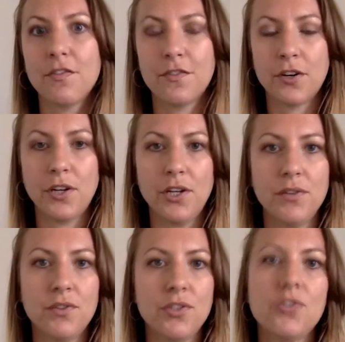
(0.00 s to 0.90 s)
for
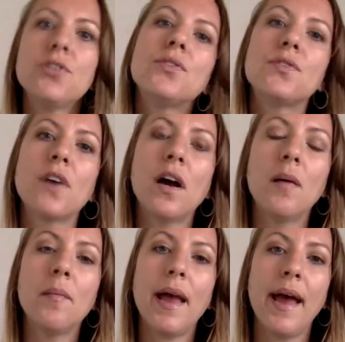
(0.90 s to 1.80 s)
you to choose
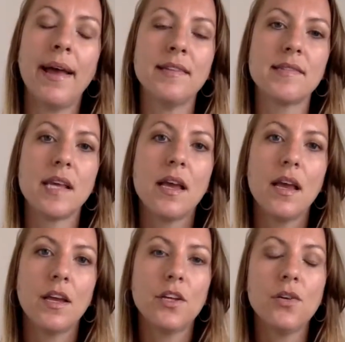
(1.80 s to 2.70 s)
from, and
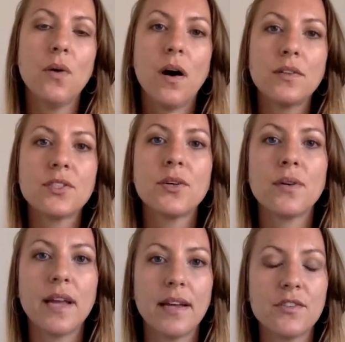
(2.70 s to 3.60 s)
you also
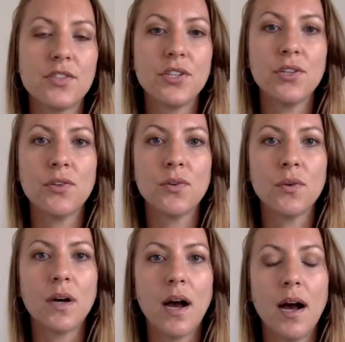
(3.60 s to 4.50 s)
get
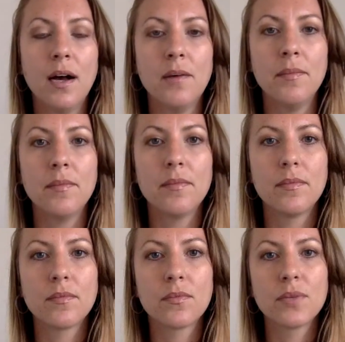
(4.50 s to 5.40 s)
to
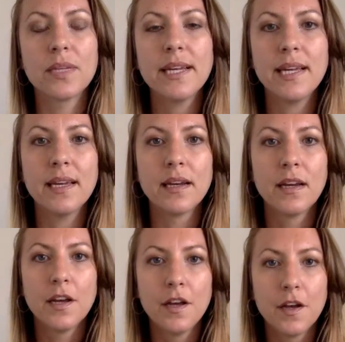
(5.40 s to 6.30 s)
really
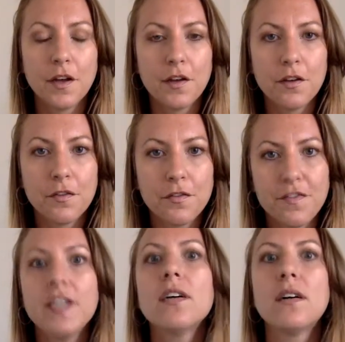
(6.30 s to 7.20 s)

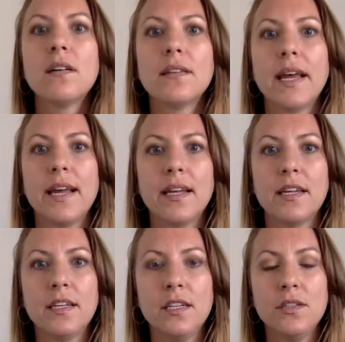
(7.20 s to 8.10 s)
feel
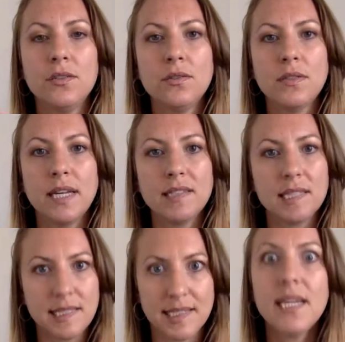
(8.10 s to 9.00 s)
like you get to
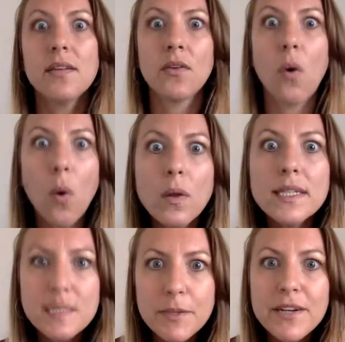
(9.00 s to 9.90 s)
see the whole
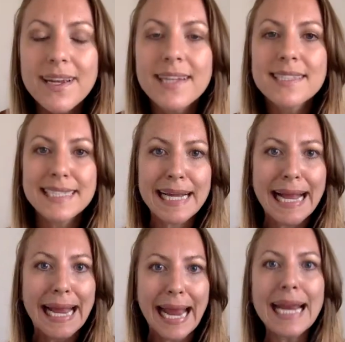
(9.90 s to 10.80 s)
experience. Like, I
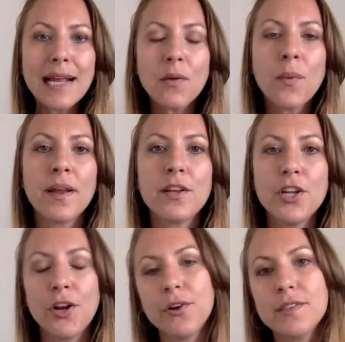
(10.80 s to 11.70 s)
hate it when,
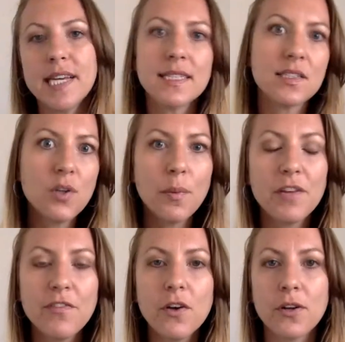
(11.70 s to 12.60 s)
you know, you take so many
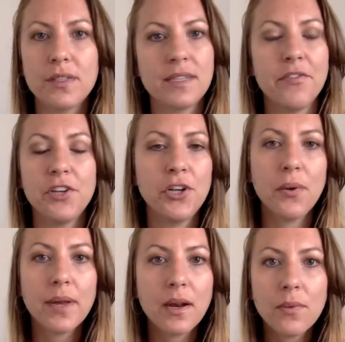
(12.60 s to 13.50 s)
photos and then you
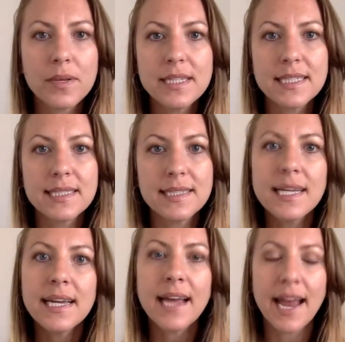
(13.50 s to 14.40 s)
don't get to really
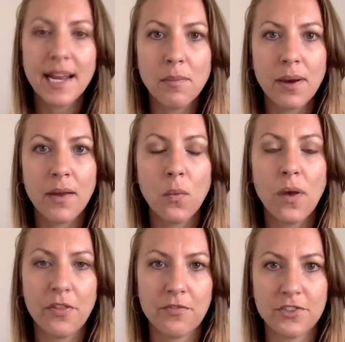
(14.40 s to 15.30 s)
see any but
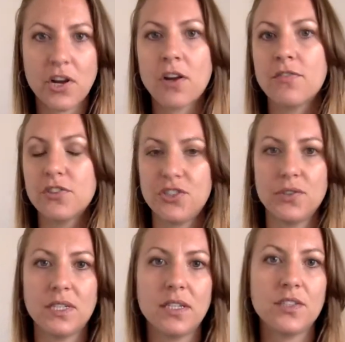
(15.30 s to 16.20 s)
what the photographer
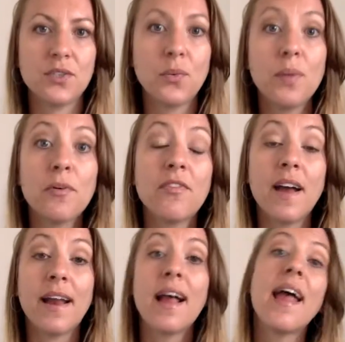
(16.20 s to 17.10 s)
chooses. So we
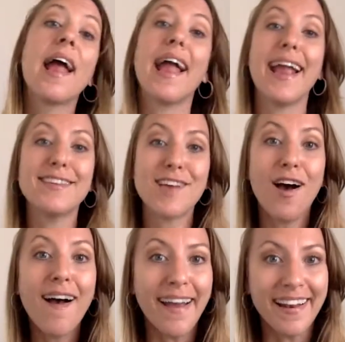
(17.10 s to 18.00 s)
provide a
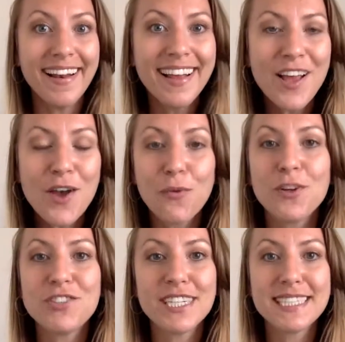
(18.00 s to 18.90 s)
ton,
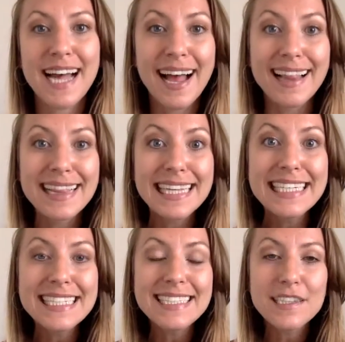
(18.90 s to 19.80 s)
which is at
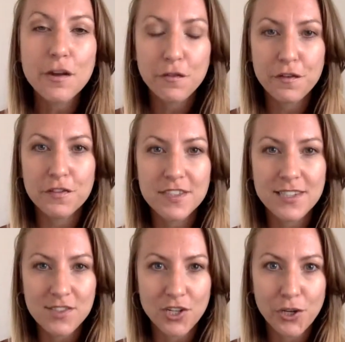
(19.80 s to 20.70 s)
least
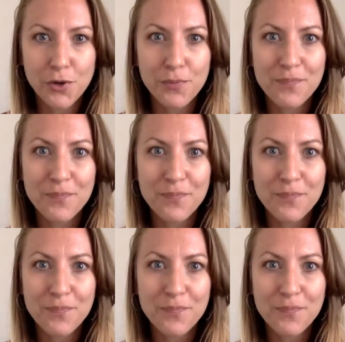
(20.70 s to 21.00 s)
52.